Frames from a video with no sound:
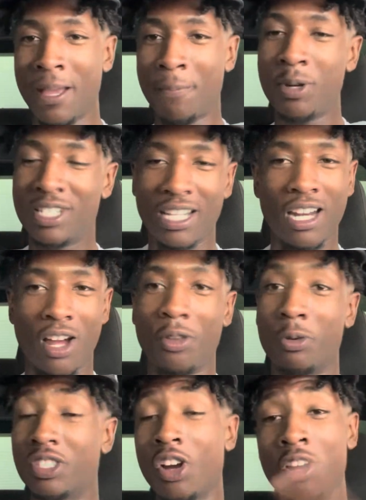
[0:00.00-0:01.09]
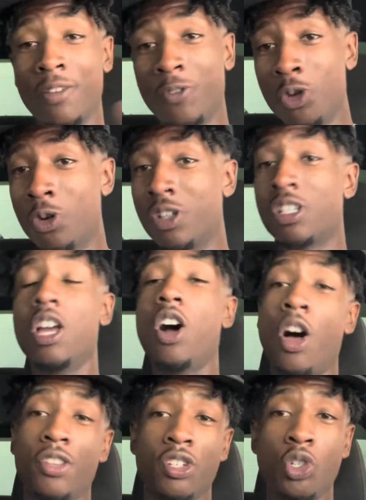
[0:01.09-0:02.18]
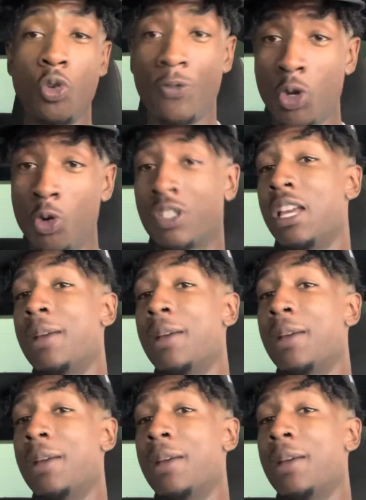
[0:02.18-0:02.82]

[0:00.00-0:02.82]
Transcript: Appreciate all the returning viewers, all the new viewers.